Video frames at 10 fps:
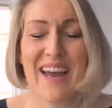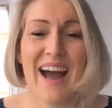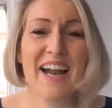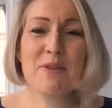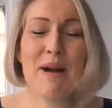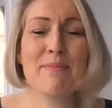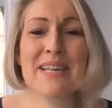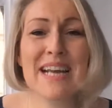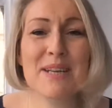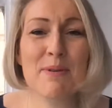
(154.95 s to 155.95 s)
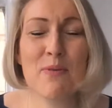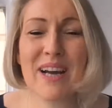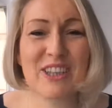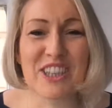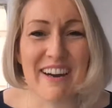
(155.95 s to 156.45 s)
And you might be saying to me, why are
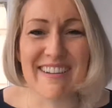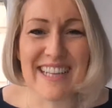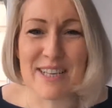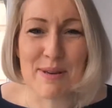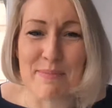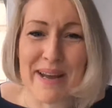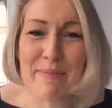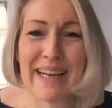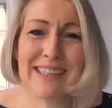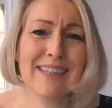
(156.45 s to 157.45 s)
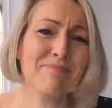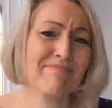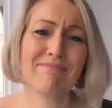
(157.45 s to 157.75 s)
you sharing this with me, Amanda?